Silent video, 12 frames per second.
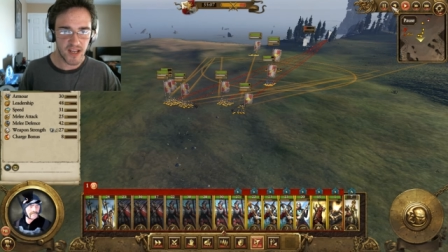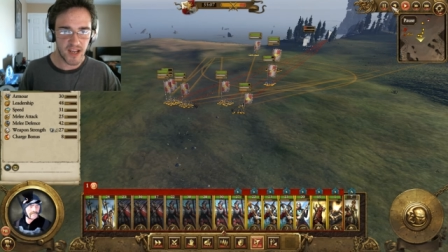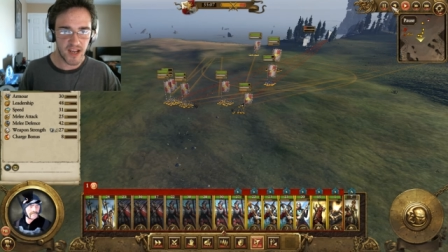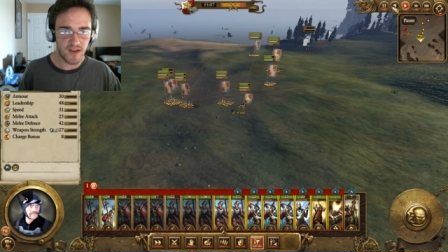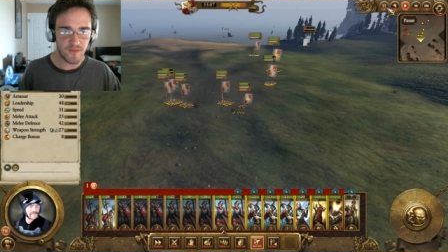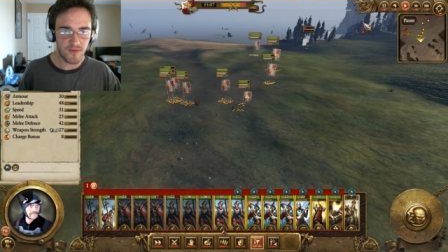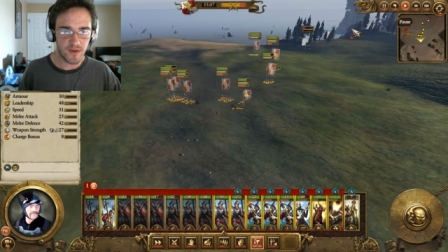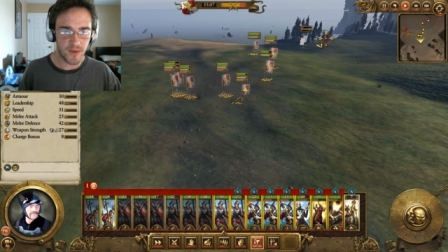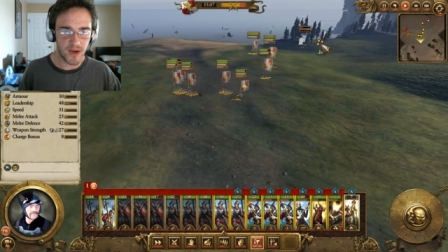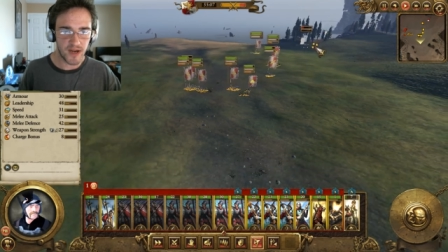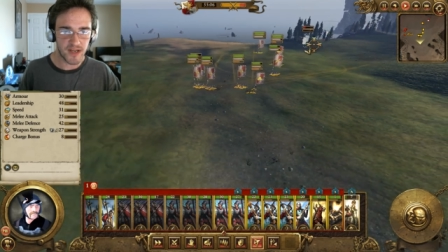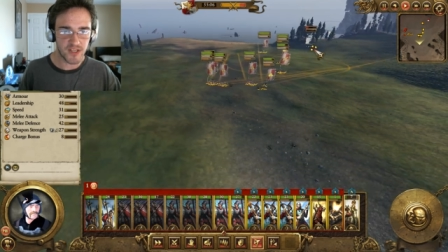Can
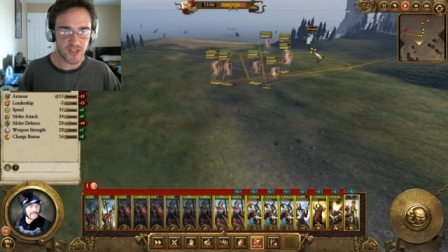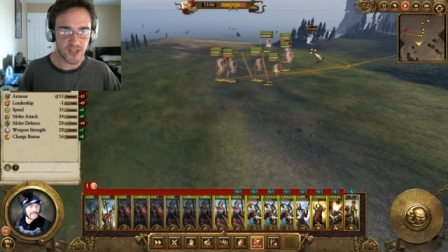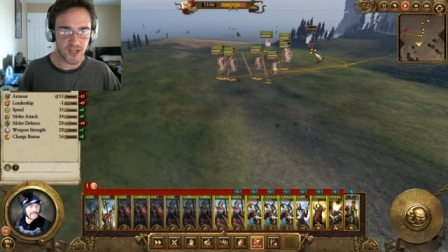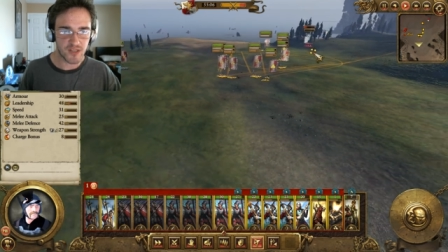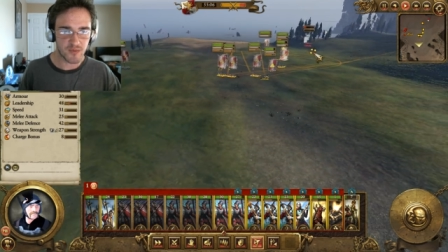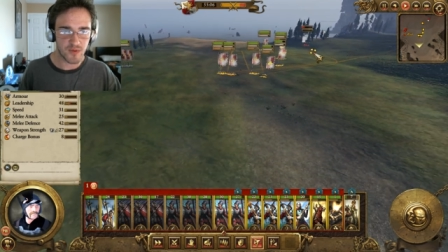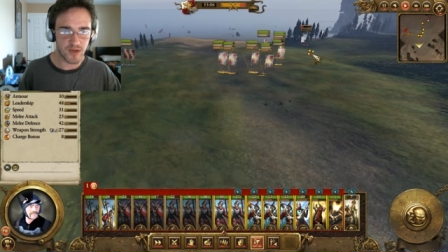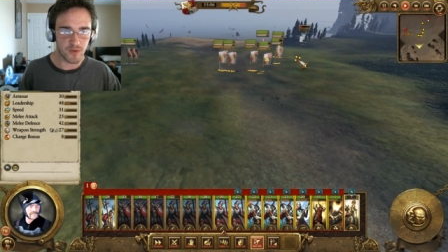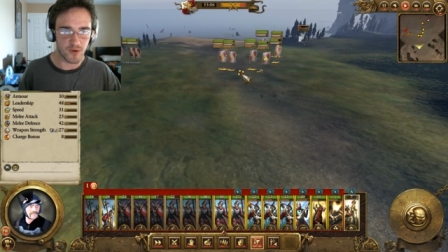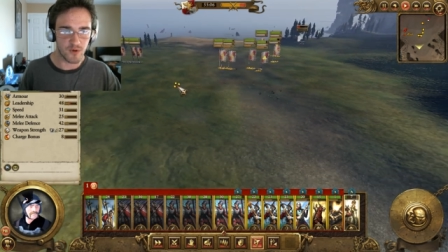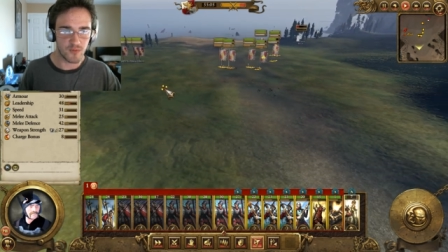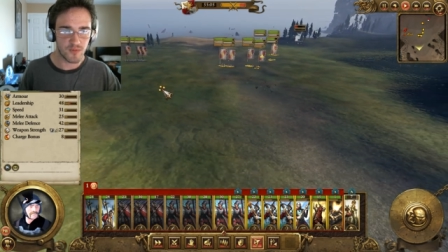everybody just
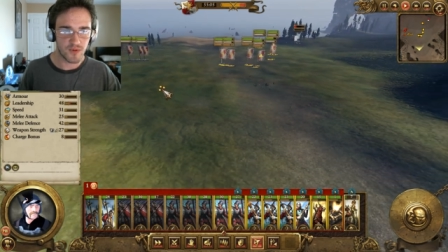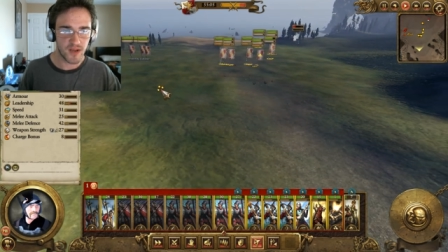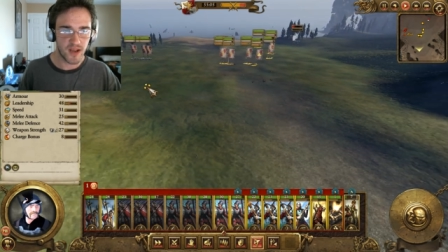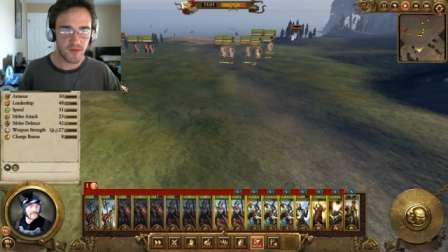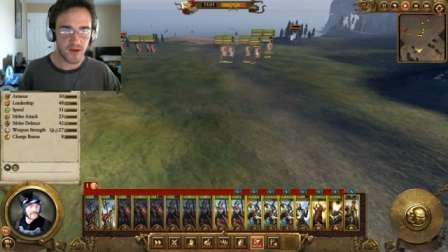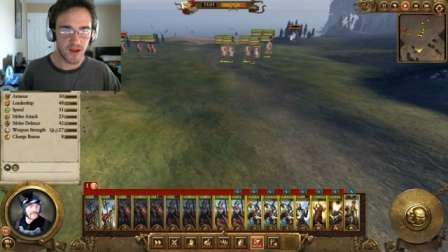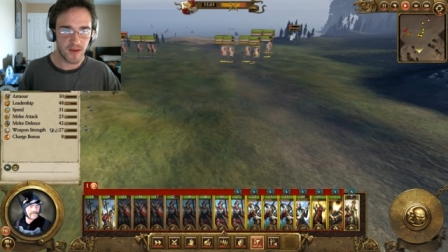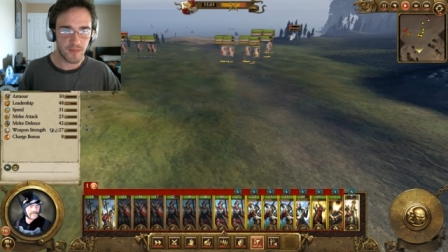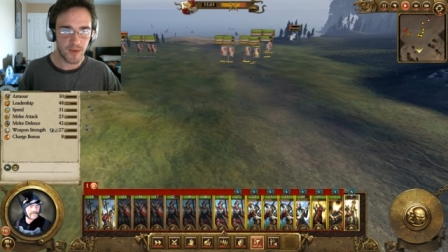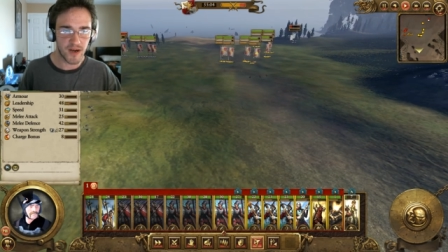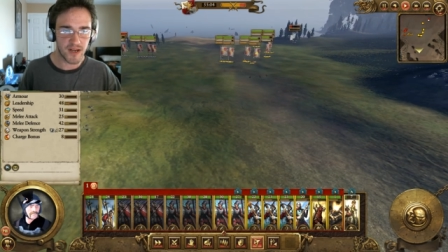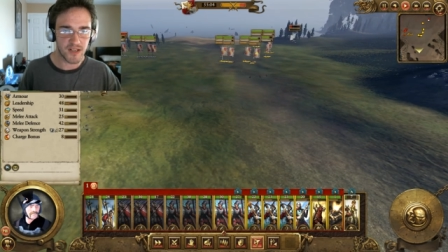regroup? Every
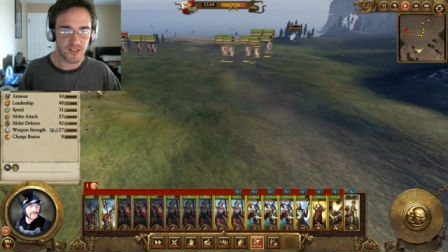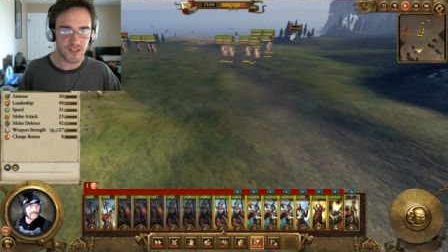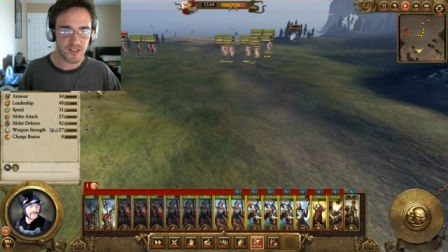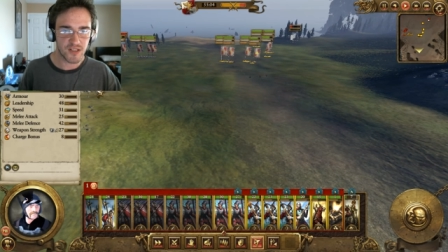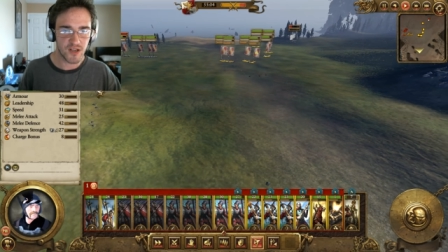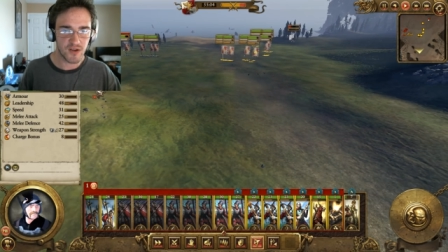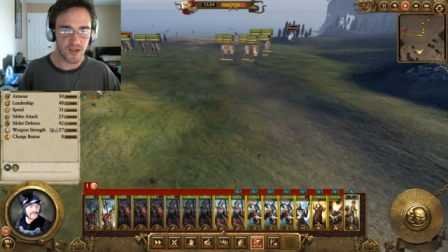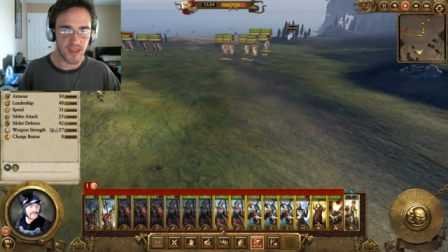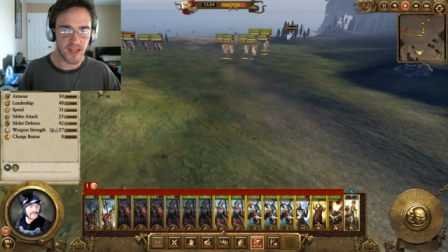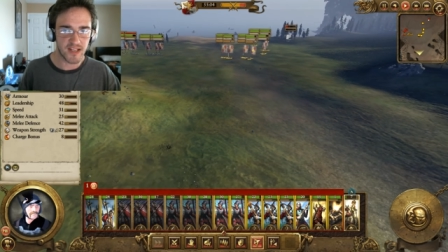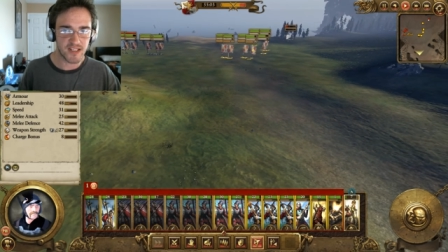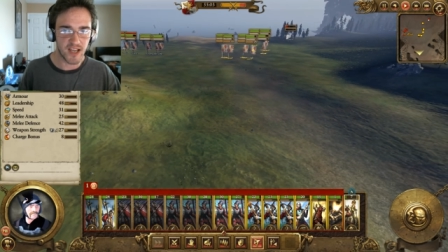everybody just.
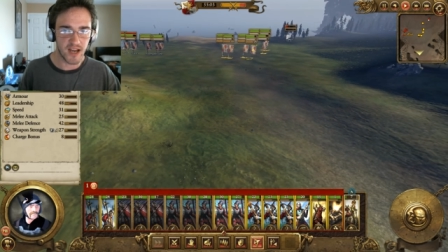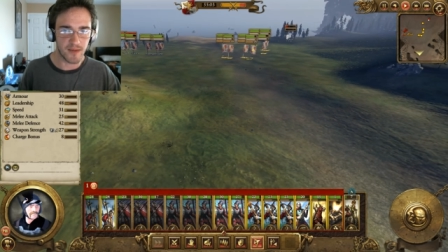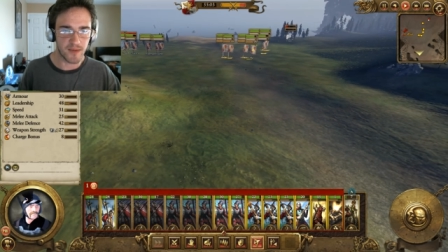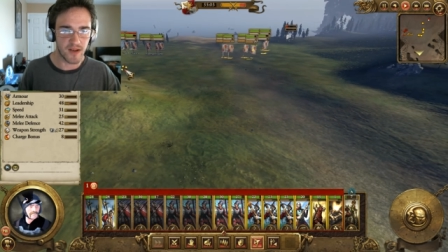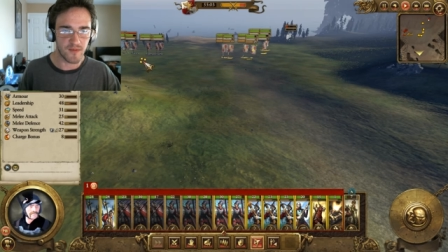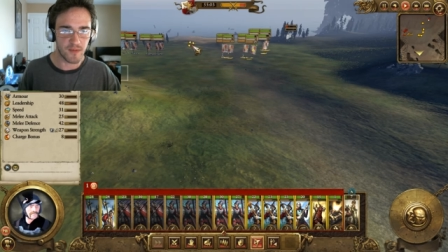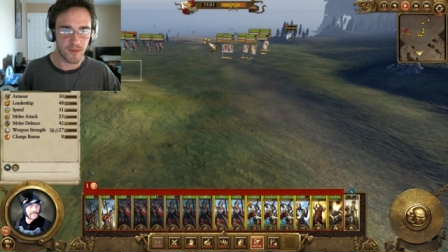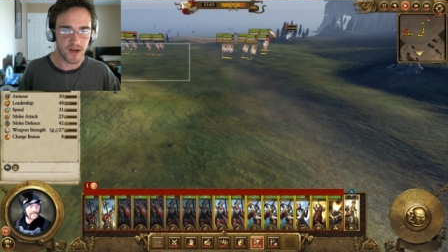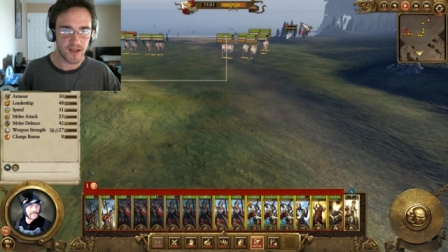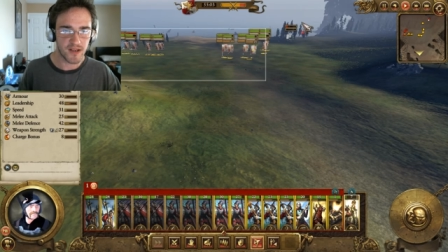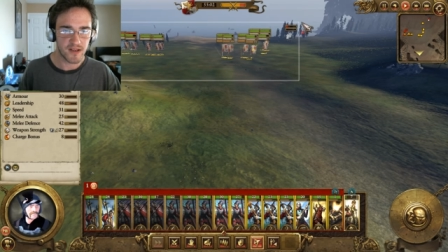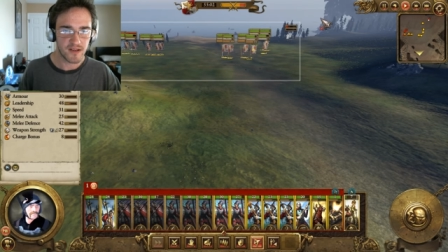Okay, that's got to be
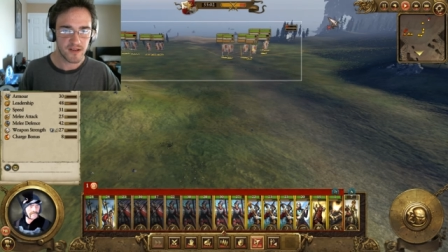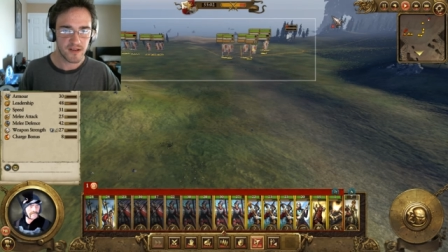everybody.